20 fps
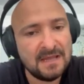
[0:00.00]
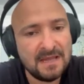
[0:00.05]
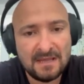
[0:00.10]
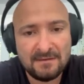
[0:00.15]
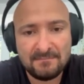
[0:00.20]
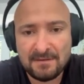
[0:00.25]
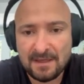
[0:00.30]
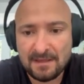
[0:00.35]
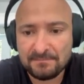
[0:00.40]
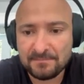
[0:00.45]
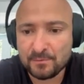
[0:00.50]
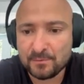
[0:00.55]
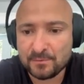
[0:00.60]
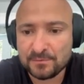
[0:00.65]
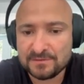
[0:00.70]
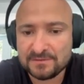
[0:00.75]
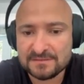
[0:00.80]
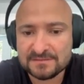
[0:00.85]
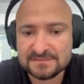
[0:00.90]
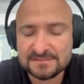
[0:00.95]
I'm happy
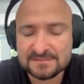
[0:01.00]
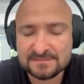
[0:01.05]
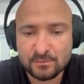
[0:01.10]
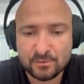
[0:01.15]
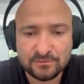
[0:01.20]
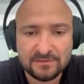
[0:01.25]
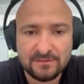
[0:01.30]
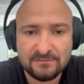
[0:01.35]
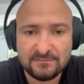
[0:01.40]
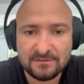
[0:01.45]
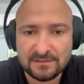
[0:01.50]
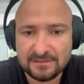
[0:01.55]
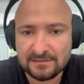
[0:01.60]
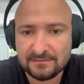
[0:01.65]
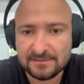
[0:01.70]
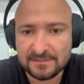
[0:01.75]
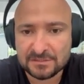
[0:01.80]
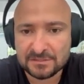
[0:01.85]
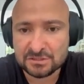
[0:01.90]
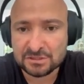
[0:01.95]
with this model. I'm not going
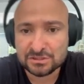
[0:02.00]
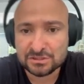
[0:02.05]
to make